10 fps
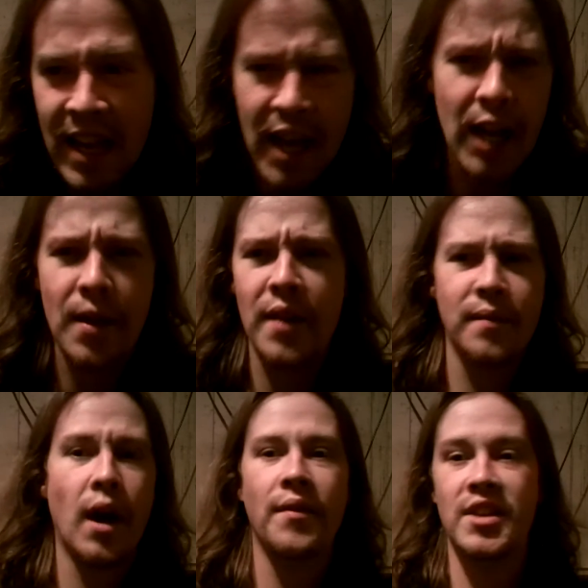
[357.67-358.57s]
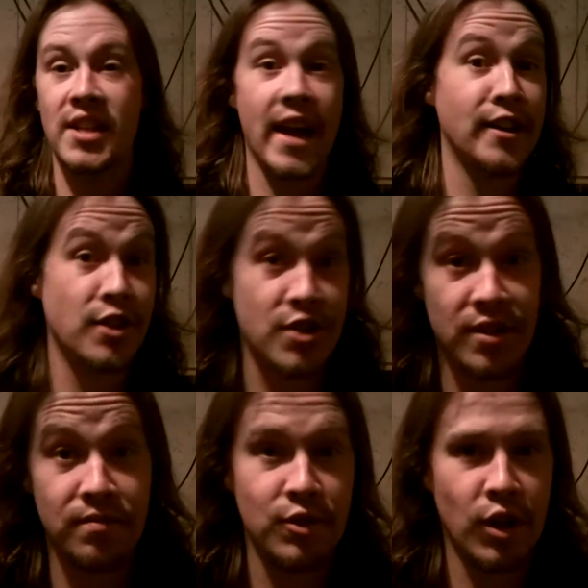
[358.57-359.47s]
And I obviously
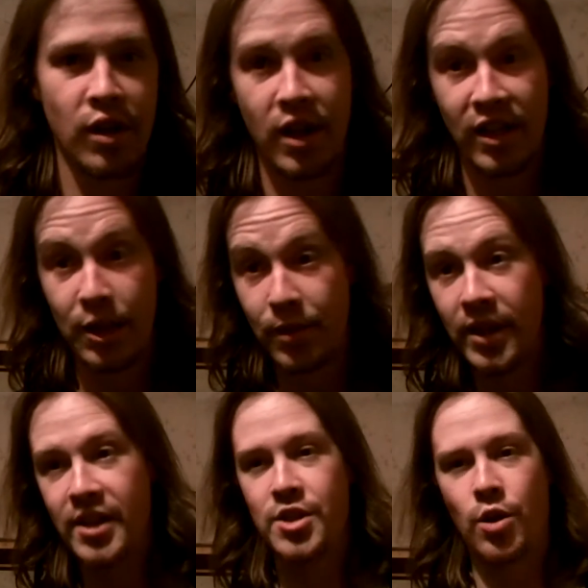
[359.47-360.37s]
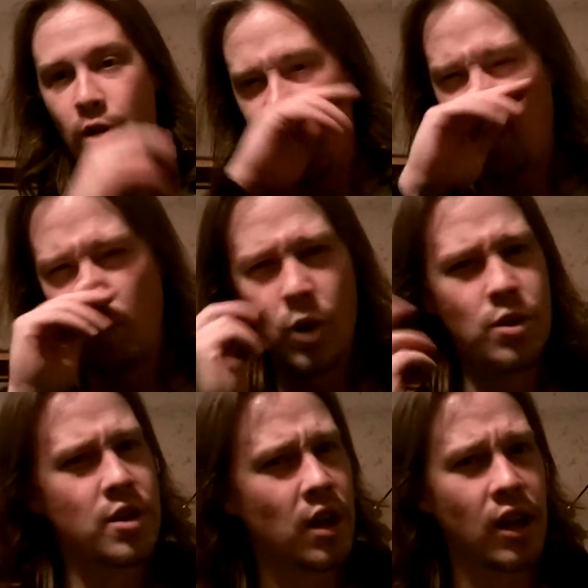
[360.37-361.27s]
Anderson took a lot of liberties, or he
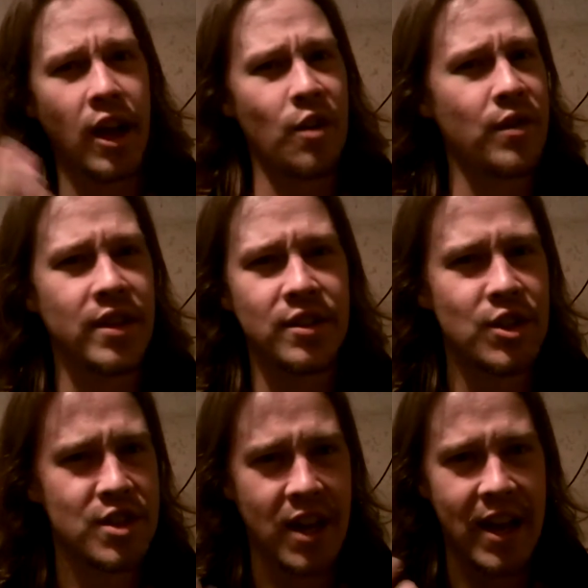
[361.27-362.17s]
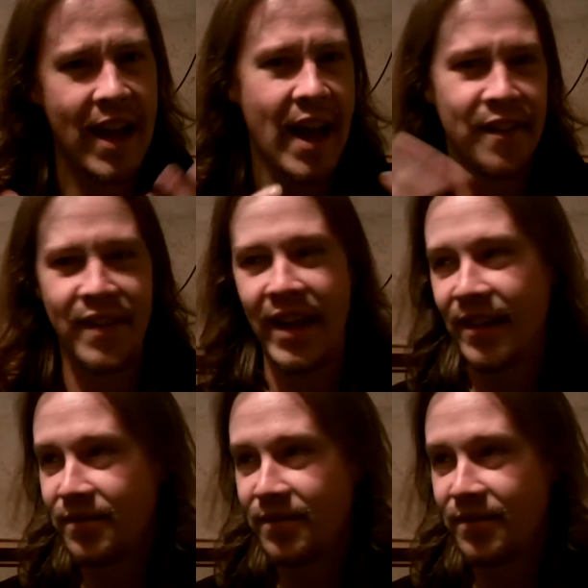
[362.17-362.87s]
wrote a lot of it and just kind of had that